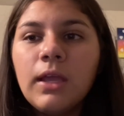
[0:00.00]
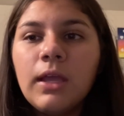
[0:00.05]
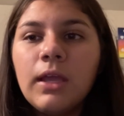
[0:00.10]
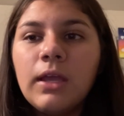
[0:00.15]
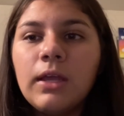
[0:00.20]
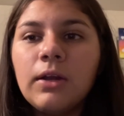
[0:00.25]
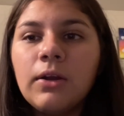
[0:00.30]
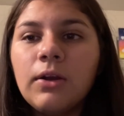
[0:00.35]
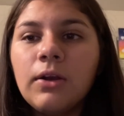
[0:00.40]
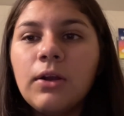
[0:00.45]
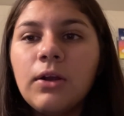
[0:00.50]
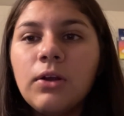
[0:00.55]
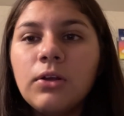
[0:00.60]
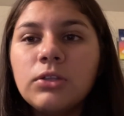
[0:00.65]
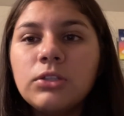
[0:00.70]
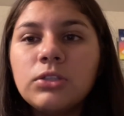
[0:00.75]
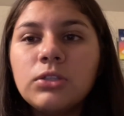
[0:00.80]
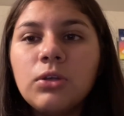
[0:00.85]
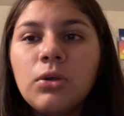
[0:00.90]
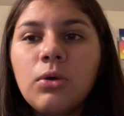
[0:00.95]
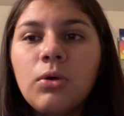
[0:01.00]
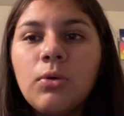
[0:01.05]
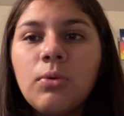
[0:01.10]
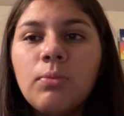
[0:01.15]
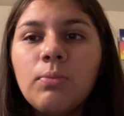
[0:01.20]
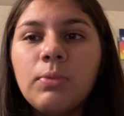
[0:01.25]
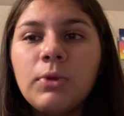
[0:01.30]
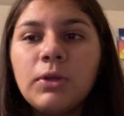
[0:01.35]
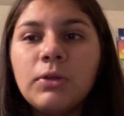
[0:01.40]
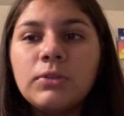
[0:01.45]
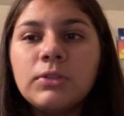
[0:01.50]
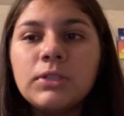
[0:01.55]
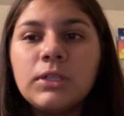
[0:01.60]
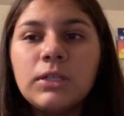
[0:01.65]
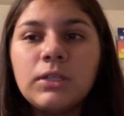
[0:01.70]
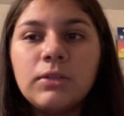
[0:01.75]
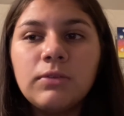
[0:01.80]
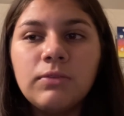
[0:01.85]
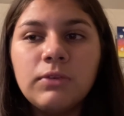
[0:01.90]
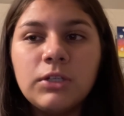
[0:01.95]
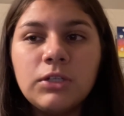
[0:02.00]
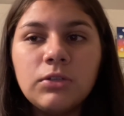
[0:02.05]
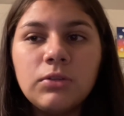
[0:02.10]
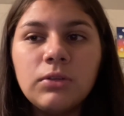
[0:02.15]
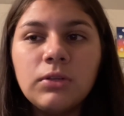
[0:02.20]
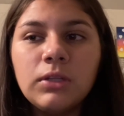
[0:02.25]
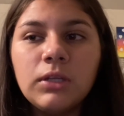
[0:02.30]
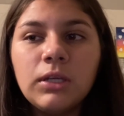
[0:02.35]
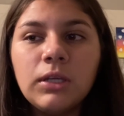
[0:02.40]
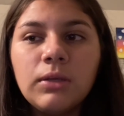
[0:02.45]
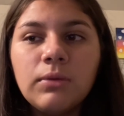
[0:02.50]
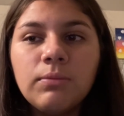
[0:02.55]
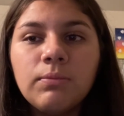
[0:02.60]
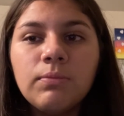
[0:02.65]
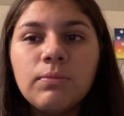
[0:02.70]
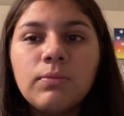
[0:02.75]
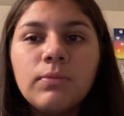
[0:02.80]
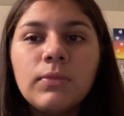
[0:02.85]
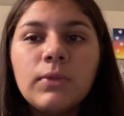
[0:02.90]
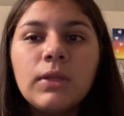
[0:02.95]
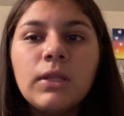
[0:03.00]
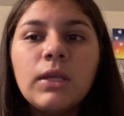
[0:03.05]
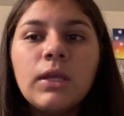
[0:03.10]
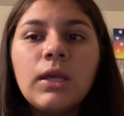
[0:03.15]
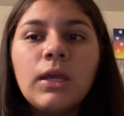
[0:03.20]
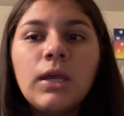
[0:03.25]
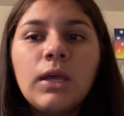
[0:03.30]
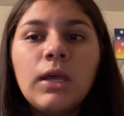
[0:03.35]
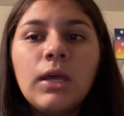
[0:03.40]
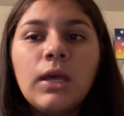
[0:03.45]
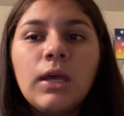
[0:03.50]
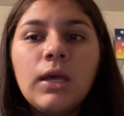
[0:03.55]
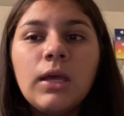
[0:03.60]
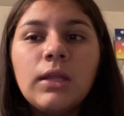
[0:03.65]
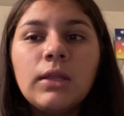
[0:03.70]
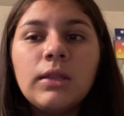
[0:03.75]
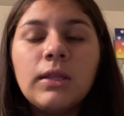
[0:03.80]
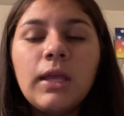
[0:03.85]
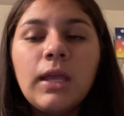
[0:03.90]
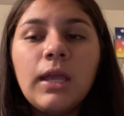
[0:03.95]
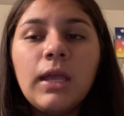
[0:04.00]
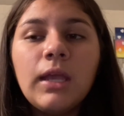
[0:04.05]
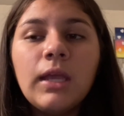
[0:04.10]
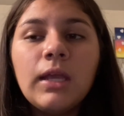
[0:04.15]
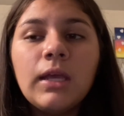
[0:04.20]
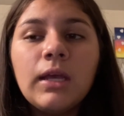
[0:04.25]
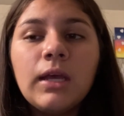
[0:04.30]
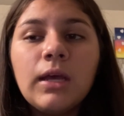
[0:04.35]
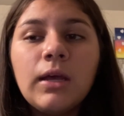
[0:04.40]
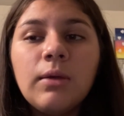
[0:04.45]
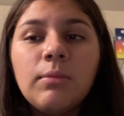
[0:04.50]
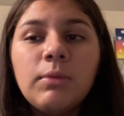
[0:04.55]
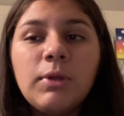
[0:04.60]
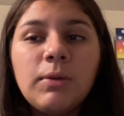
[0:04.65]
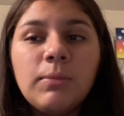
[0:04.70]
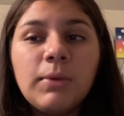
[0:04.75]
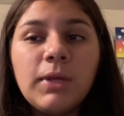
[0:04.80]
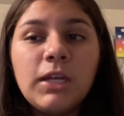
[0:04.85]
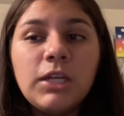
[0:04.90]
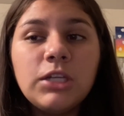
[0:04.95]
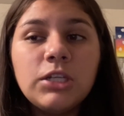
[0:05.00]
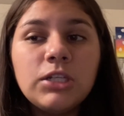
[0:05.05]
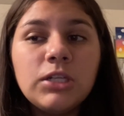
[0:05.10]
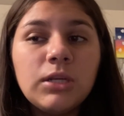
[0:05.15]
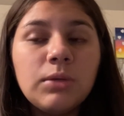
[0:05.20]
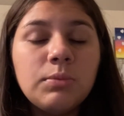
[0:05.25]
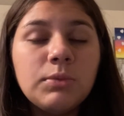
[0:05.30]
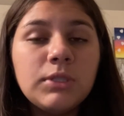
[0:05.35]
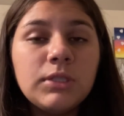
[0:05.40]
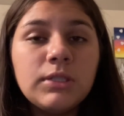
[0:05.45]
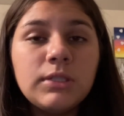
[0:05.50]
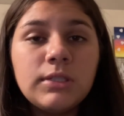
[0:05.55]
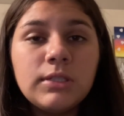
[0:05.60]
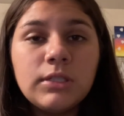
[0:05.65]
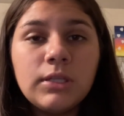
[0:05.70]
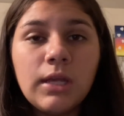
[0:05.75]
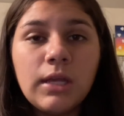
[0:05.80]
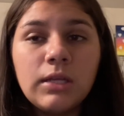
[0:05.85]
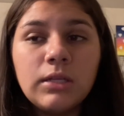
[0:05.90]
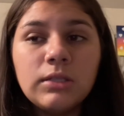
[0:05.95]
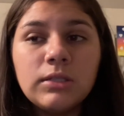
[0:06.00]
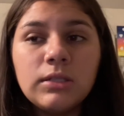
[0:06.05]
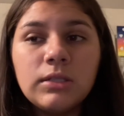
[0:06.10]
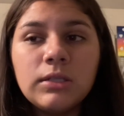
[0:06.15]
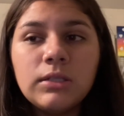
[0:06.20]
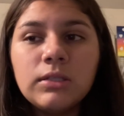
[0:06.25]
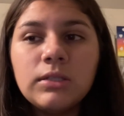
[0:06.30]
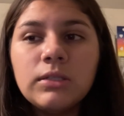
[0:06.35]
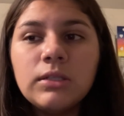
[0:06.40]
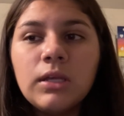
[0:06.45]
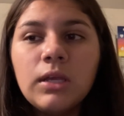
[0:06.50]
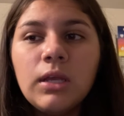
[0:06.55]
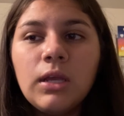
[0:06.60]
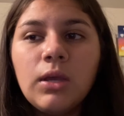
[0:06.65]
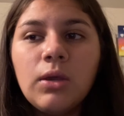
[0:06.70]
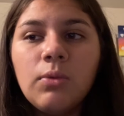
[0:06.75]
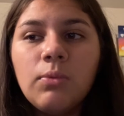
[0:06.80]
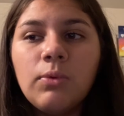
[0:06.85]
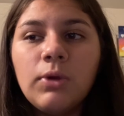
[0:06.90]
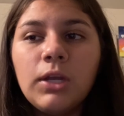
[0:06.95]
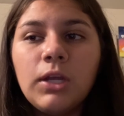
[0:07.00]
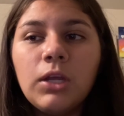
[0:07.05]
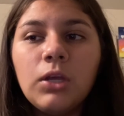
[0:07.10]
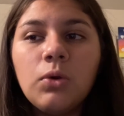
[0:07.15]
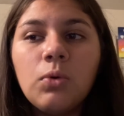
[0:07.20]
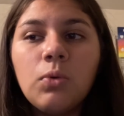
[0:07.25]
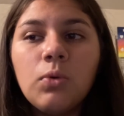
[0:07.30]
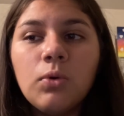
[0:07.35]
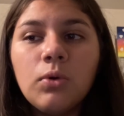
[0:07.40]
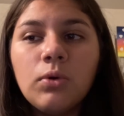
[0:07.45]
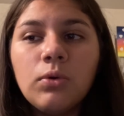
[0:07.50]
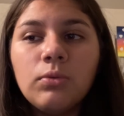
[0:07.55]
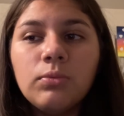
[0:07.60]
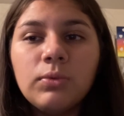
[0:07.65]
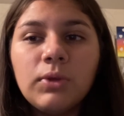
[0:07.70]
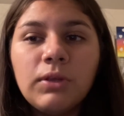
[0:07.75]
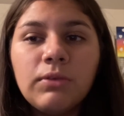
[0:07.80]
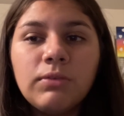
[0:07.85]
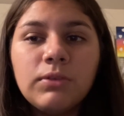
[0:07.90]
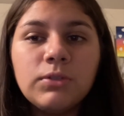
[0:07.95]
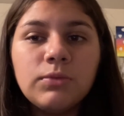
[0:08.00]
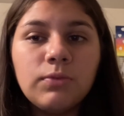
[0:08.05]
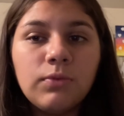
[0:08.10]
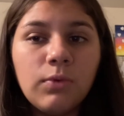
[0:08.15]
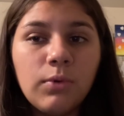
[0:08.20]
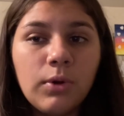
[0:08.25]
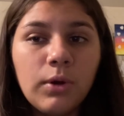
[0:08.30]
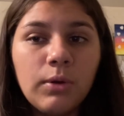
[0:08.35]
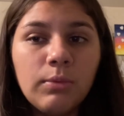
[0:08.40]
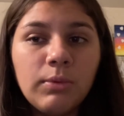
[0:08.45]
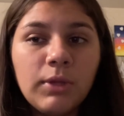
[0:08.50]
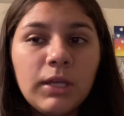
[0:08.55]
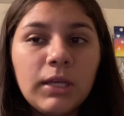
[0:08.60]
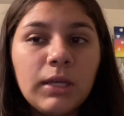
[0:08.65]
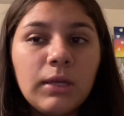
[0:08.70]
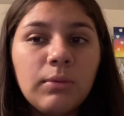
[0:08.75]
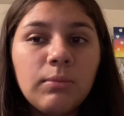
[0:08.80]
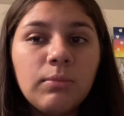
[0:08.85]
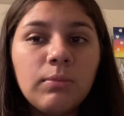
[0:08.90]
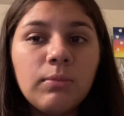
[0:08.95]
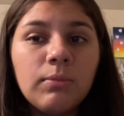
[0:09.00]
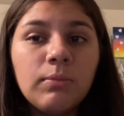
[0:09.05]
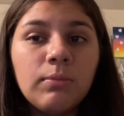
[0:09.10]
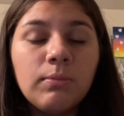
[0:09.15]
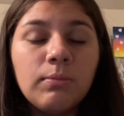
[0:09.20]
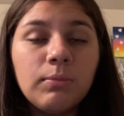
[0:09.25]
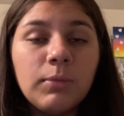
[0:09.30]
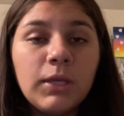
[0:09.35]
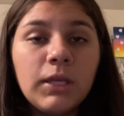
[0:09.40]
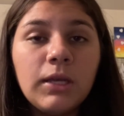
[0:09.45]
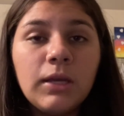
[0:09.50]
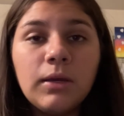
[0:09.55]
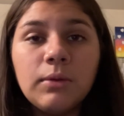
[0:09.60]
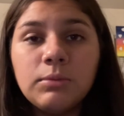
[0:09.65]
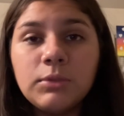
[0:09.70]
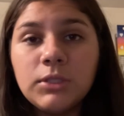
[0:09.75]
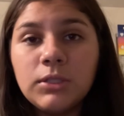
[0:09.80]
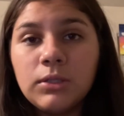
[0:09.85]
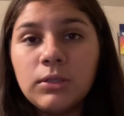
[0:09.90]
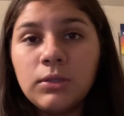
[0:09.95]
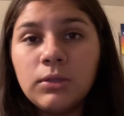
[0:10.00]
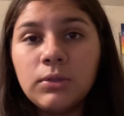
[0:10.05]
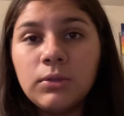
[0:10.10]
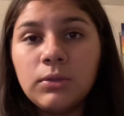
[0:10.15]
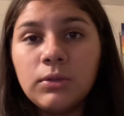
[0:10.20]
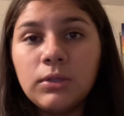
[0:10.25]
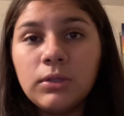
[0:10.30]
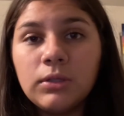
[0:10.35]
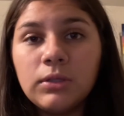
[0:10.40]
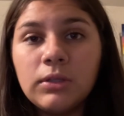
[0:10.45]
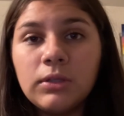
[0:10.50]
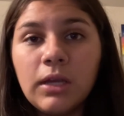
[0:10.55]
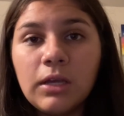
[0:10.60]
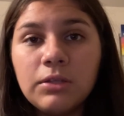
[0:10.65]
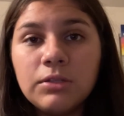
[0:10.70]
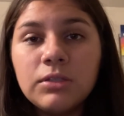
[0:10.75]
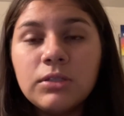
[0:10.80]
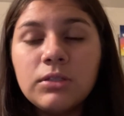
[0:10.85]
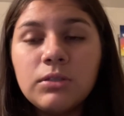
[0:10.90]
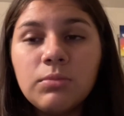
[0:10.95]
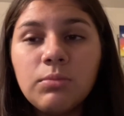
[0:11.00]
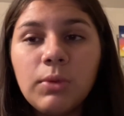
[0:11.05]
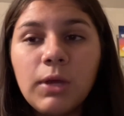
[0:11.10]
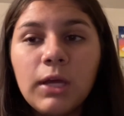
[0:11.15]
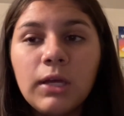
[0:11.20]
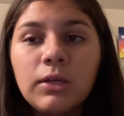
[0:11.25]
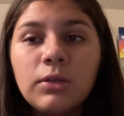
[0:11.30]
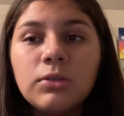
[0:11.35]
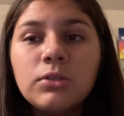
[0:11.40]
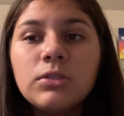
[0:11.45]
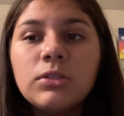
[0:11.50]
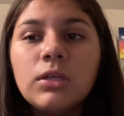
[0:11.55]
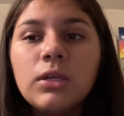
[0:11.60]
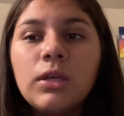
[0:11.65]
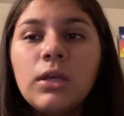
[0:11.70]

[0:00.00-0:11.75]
and are also built individually. They come in many shapes and sizes. When a coral reef is formed, it can be up to thousands of miles.